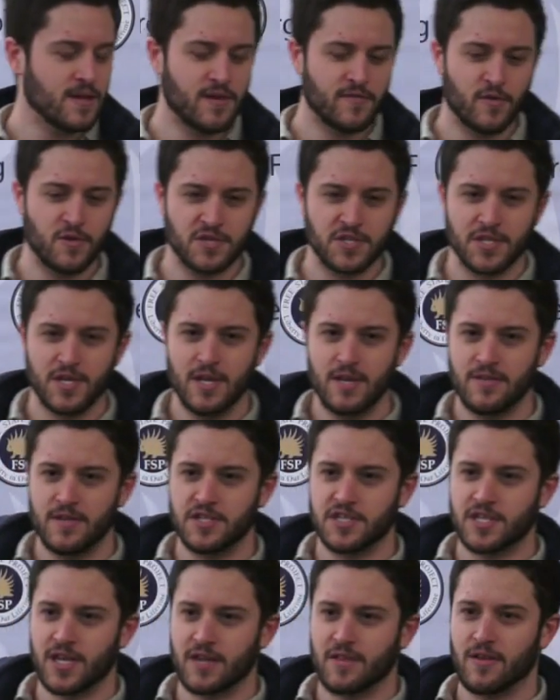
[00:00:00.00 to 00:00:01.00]
Of course,
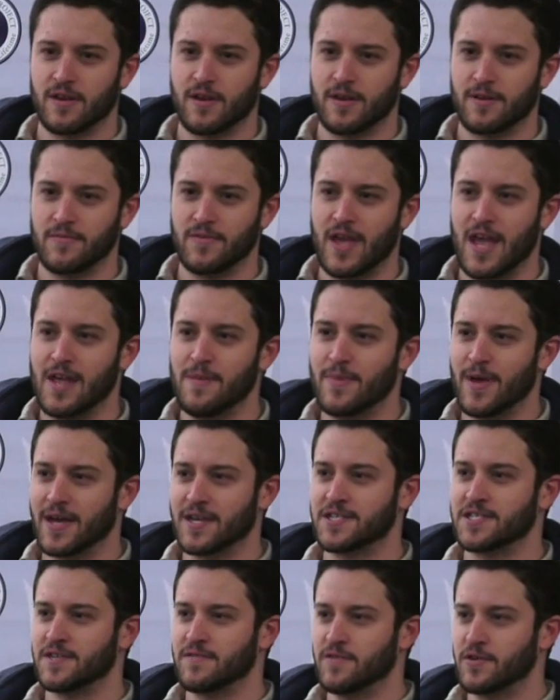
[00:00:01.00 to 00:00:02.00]
this is like the, the
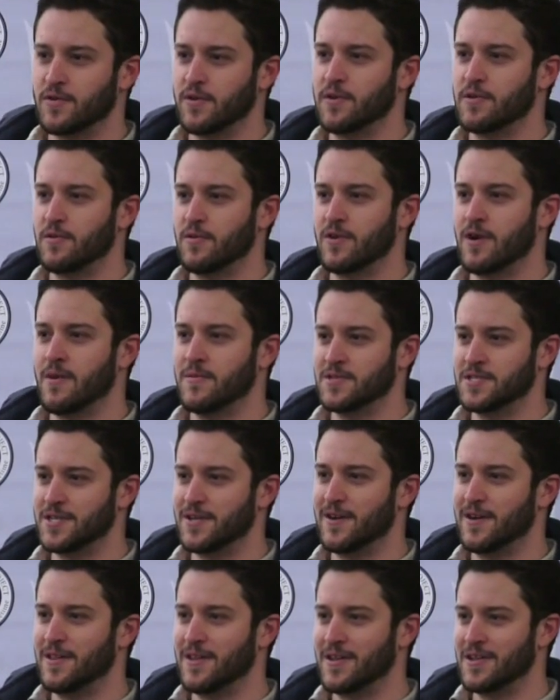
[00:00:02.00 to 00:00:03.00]
apex of the critical
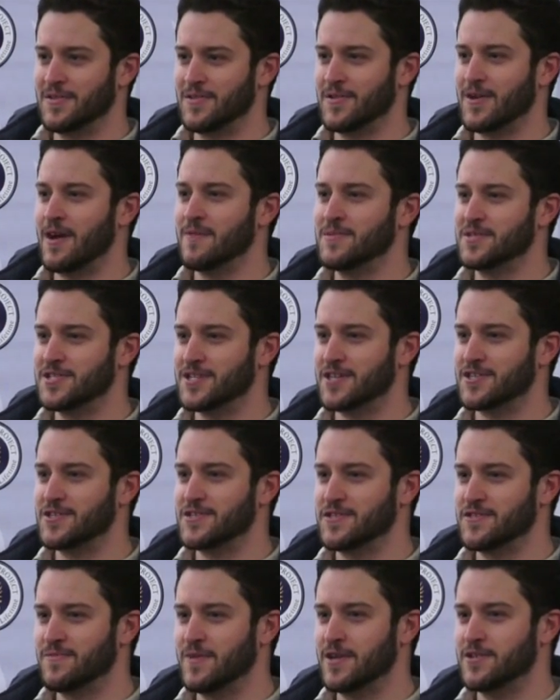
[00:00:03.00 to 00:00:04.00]
commentary, like in the comment
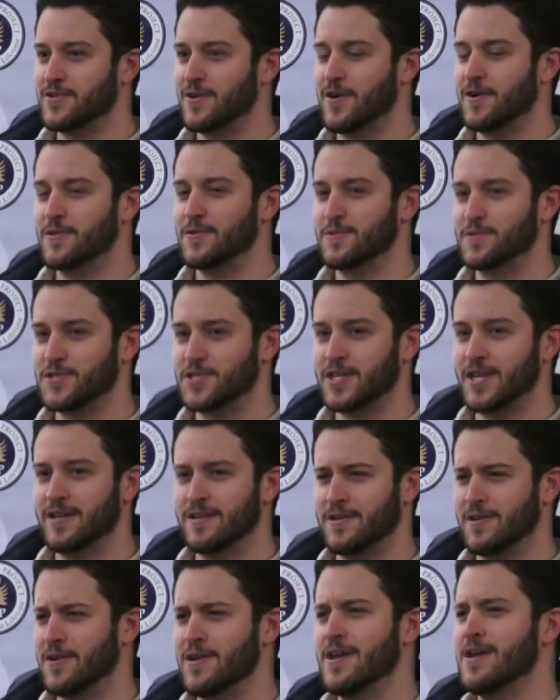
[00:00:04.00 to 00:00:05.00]
sections of major articles saying,
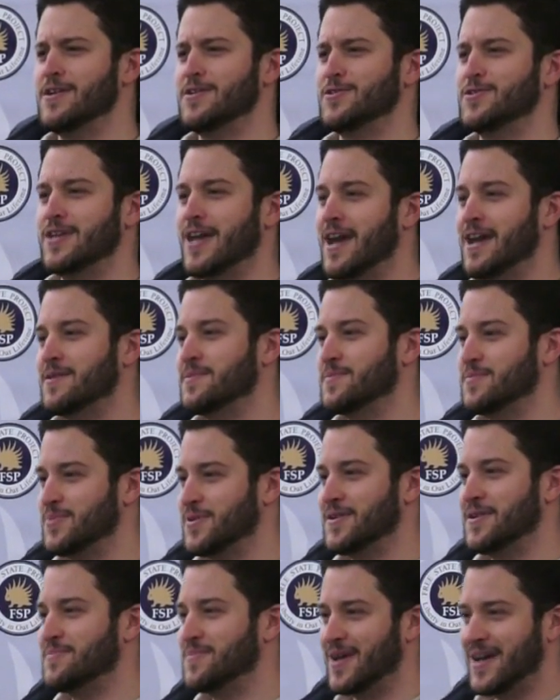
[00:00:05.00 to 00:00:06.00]
you know, you can't
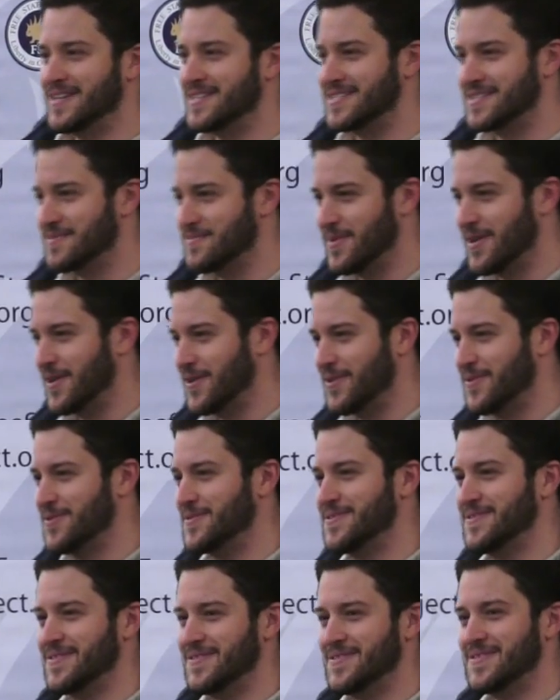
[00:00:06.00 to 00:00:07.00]
print a plastic barrel,
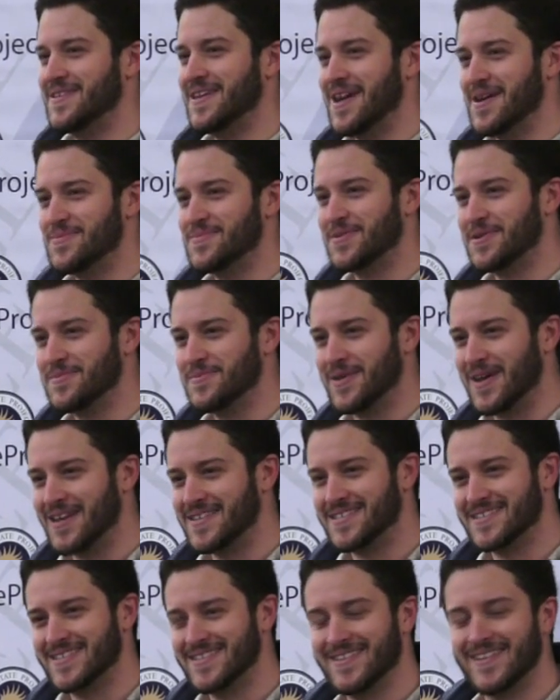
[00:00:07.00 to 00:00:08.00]
you know, you can't print a
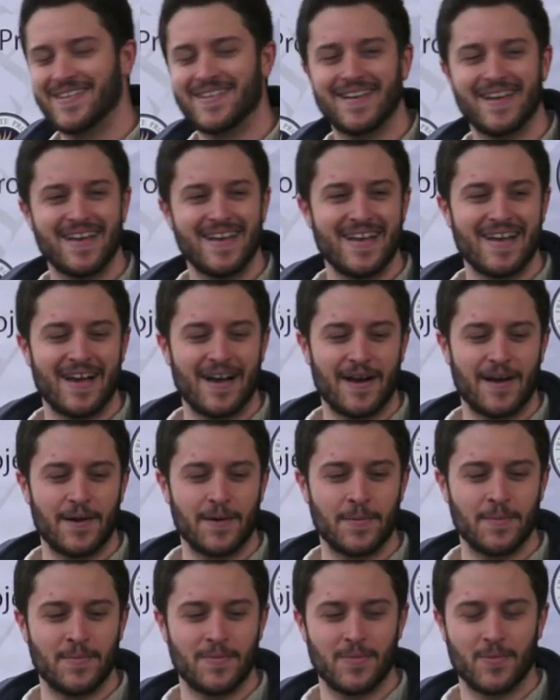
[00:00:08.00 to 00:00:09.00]
plastic gun
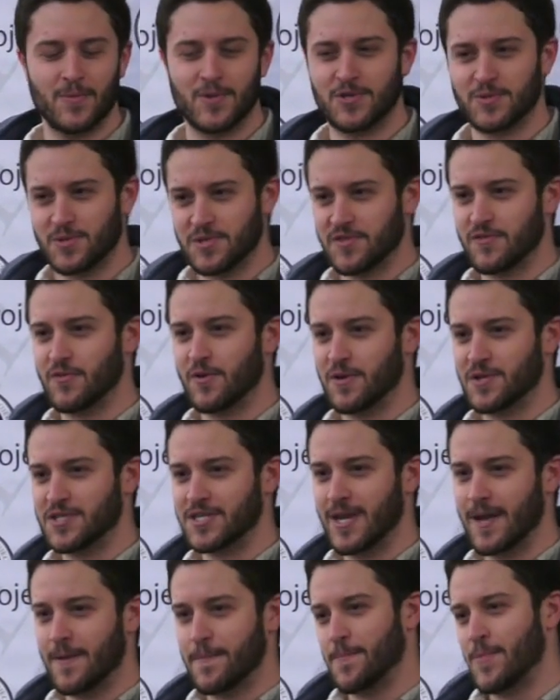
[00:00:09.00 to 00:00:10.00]
um, which was, of
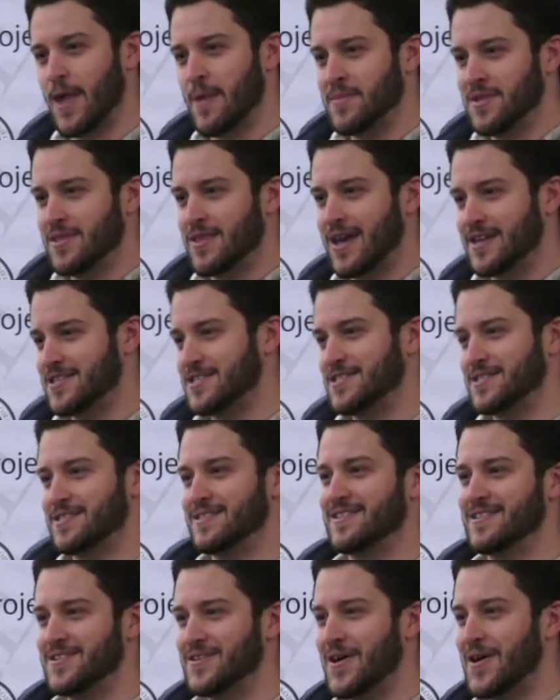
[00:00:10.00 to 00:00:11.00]
course, like, I mean, that's
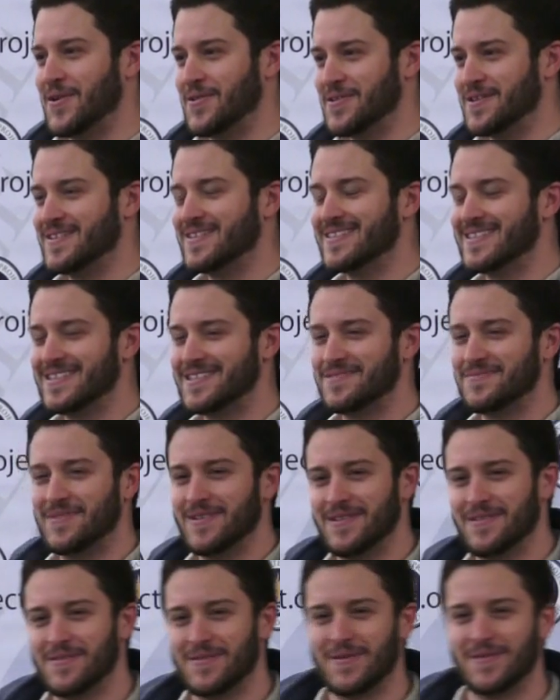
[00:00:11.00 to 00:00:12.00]
the gauntlet that's
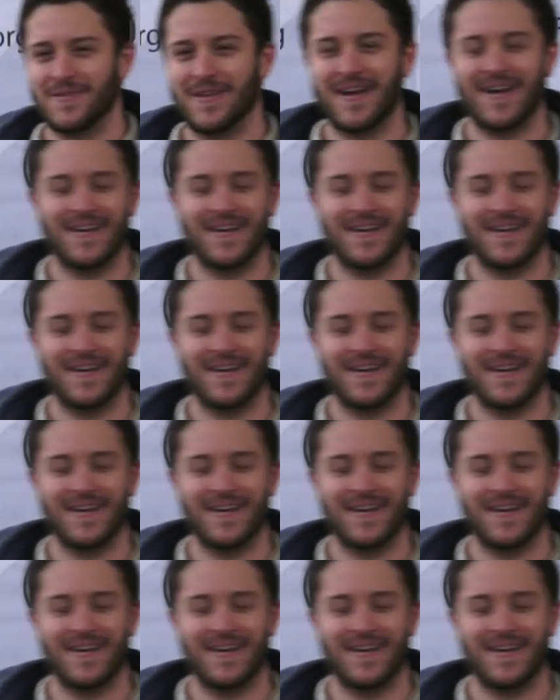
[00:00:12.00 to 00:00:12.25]
being thrown